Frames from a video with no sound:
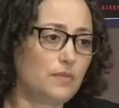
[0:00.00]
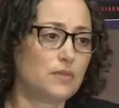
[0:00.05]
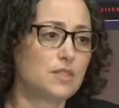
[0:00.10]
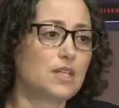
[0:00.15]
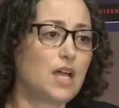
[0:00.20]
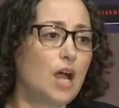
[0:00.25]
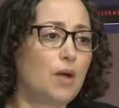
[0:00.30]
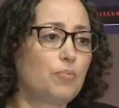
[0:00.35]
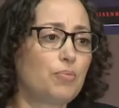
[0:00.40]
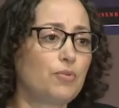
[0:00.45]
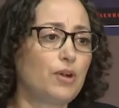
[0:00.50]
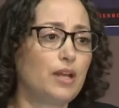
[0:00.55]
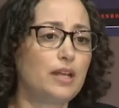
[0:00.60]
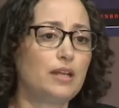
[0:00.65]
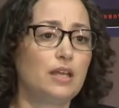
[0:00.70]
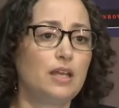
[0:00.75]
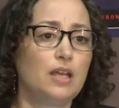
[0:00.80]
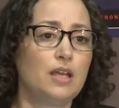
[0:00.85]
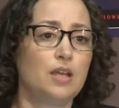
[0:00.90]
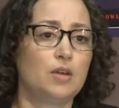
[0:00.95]
to operate
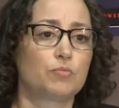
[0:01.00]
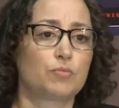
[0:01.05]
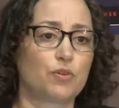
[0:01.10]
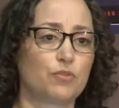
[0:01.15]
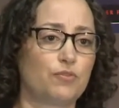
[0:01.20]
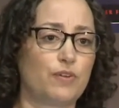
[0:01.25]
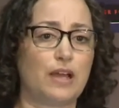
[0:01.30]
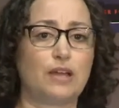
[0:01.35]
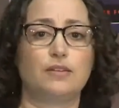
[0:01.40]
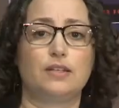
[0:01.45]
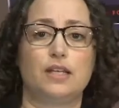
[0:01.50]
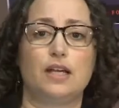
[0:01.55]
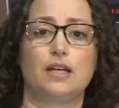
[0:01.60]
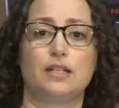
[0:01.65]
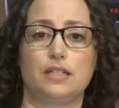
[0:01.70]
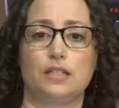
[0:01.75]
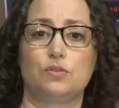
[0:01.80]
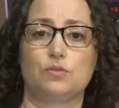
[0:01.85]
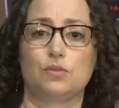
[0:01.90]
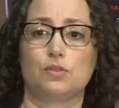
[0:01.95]
profoundly
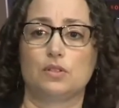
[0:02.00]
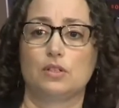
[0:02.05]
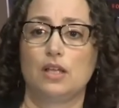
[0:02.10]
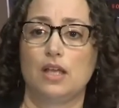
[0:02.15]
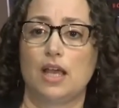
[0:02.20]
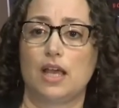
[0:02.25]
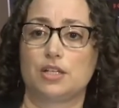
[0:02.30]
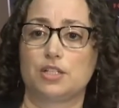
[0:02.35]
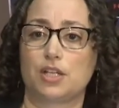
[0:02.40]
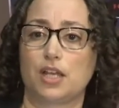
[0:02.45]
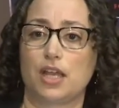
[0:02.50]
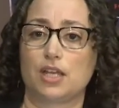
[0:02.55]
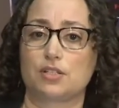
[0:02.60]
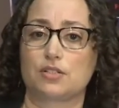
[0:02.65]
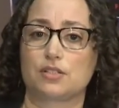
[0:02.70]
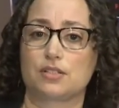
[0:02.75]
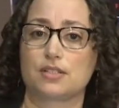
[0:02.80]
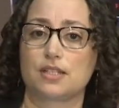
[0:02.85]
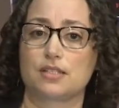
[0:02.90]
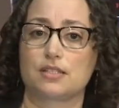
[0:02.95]
unequal
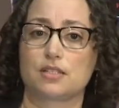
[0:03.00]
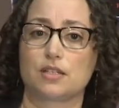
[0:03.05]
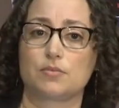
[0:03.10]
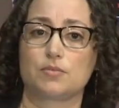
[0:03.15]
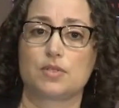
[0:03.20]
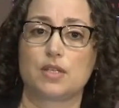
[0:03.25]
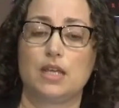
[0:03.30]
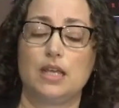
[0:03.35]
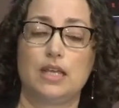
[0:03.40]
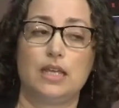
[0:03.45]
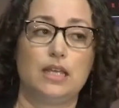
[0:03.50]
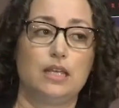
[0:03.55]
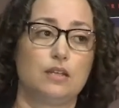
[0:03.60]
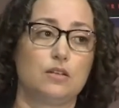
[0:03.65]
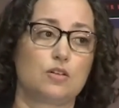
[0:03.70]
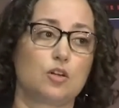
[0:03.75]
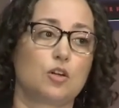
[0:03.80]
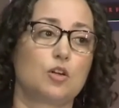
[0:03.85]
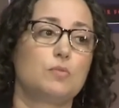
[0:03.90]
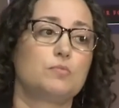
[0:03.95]
educational systems in
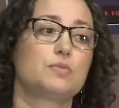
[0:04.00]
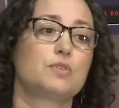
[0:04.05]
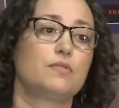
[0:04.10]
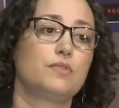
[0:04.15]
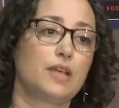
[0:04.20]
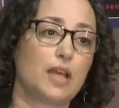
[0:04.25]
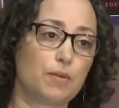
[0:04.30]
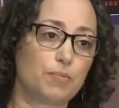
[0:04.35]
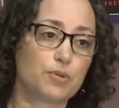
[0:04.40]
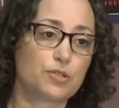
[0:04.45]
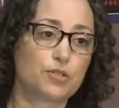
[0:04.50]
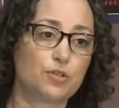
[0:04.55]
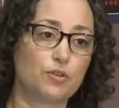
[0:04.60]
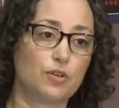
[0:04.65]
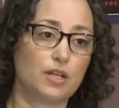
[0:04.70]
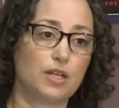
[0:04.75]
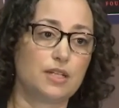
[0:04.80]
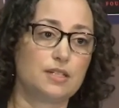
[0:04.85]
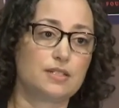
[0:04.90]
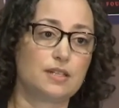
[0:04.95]
terms of the
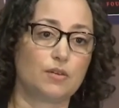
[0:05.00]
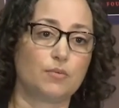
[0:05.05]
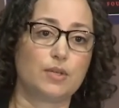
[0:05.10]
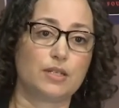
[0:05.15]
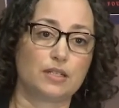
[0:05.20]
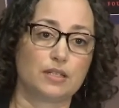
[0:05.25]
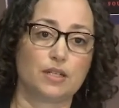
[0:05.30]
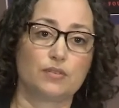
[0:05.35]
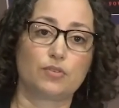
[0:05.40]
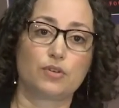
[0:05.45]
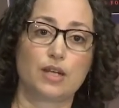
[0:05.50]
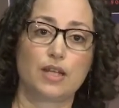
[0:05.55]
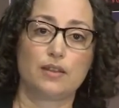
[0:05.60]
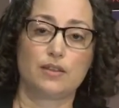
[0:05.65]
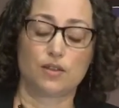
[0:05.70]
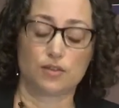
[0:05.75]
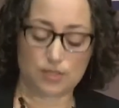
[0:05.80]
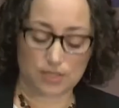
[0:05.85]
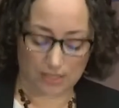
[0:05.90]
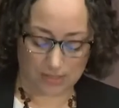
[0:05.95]
opportunities that we deliver in
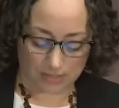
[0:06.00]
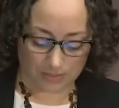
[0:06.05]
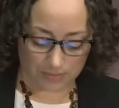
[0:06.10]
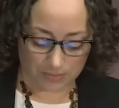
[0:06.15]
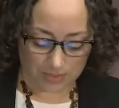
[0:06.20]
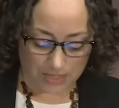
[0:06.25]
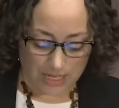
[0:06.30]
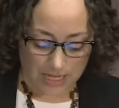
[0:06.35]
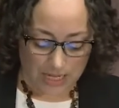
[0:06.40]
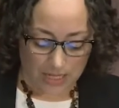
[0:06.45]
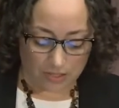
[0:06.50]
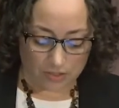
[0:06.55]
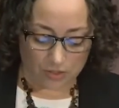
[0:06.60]
those systems, in